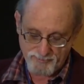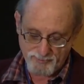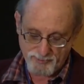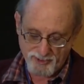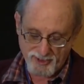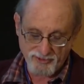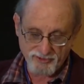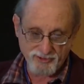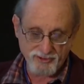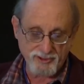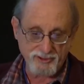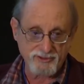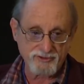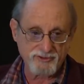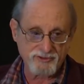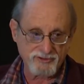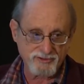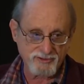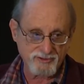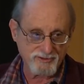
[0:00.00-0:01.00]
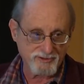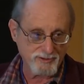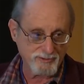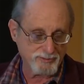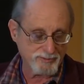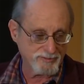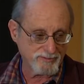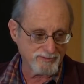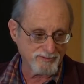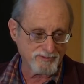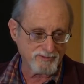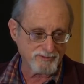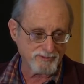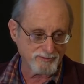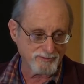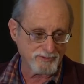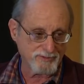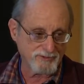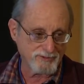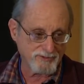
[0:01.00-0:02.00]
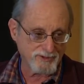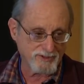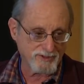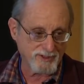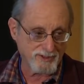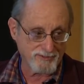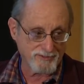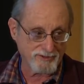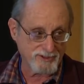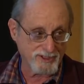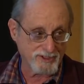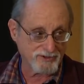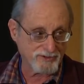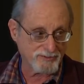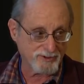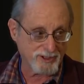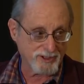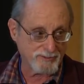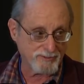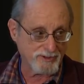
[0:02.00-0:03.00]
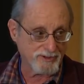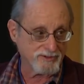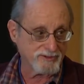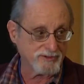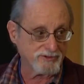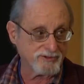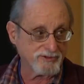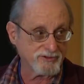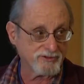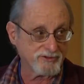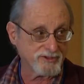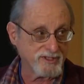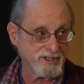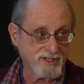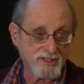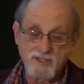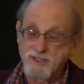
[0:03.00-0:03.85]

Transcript: precedents of the experiment. This is